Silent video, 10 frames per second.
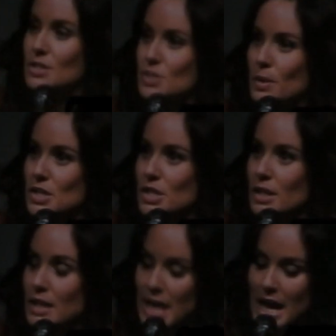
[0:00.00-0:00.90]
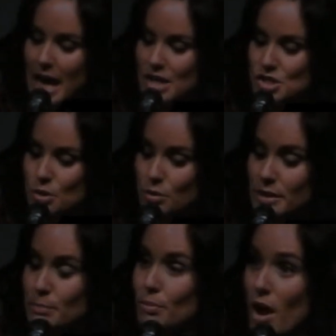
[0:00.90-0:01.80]
situation, and she
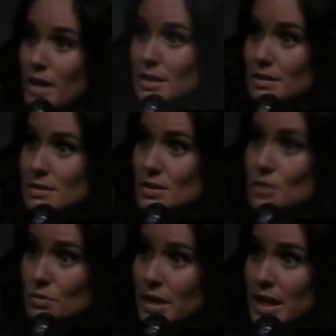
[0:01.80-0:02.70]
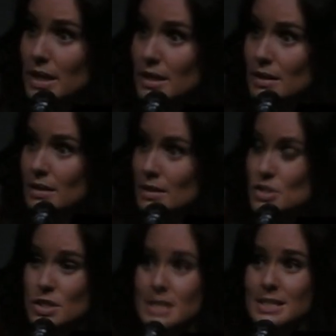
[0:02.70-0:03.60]
only brought it to Rick.
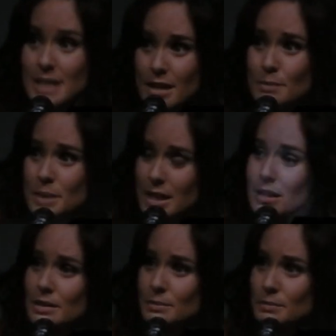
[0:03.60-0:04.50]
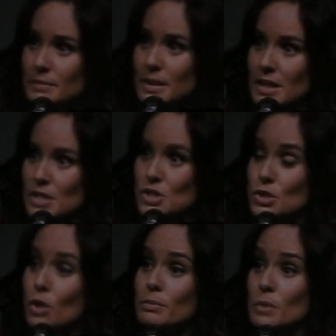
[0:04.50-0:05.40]
She didn't tell him to kill him. She
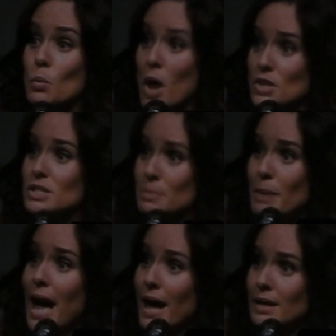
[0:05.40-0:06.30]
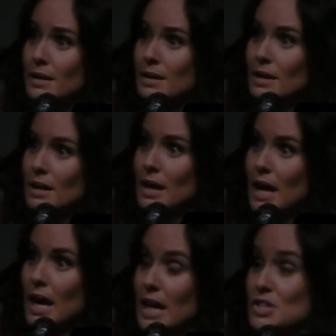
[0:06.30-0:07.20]
told him to watch his back,
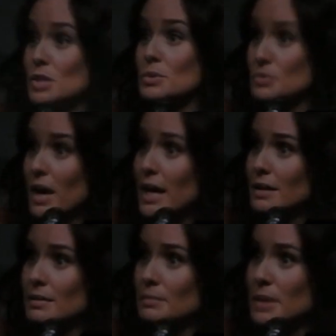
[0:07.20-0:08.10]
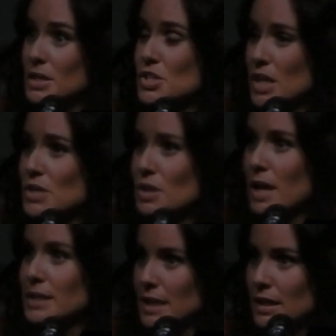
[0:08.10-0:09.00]
and she was right, because Shane
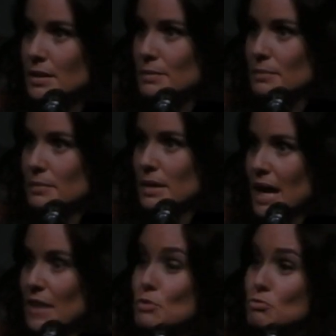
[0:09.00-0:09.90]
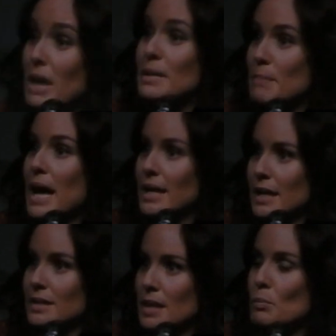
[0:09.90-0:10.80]
tried to kill him, and the right man
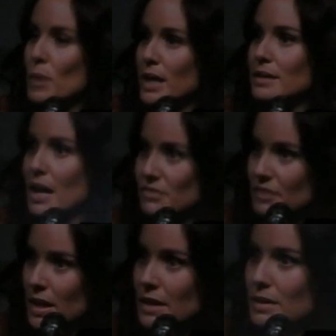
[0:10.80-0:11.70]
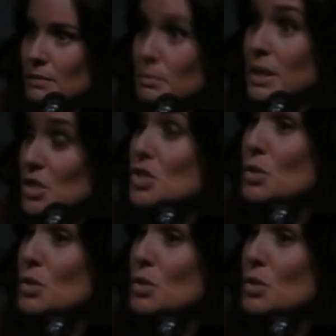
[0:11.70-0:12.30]
ended up winning that fight, because